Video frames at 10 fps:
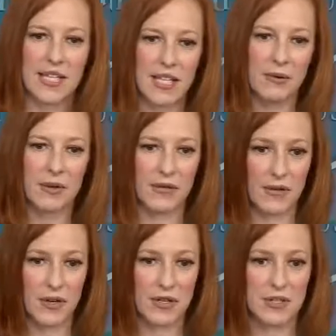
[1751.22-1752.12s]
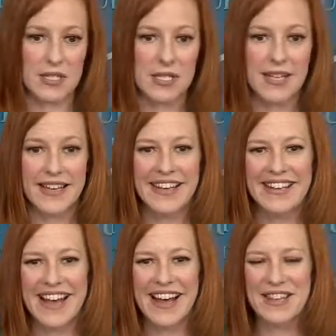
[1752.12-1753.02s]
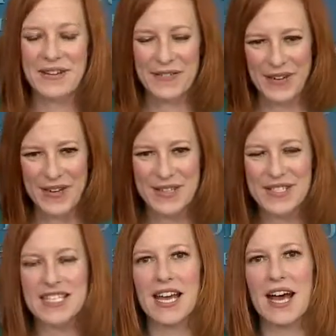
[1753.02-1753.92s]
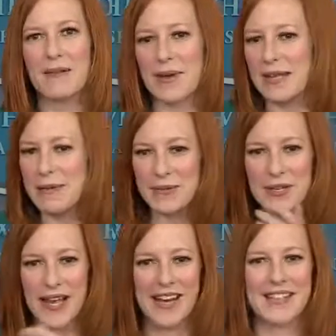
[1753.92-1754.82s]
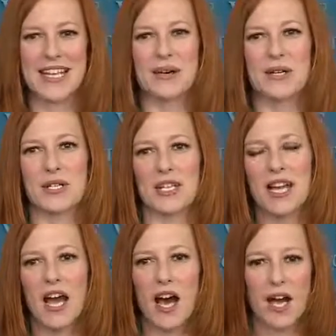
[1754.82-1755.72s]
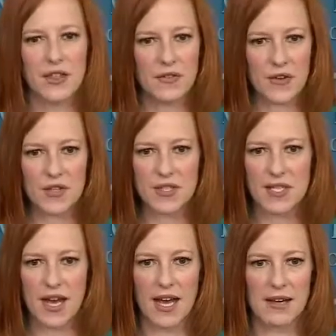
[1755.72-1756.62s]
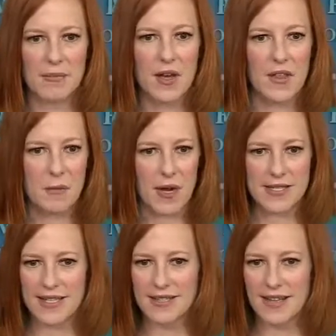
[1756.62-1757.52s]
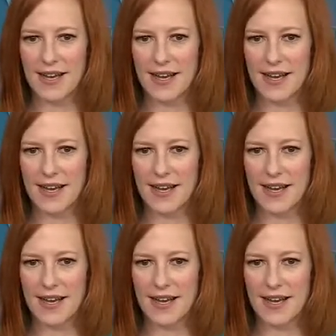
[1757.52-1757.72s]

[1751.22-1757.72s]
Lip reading: tell you on the first On the first, many people, you can ask that question. On the first, the president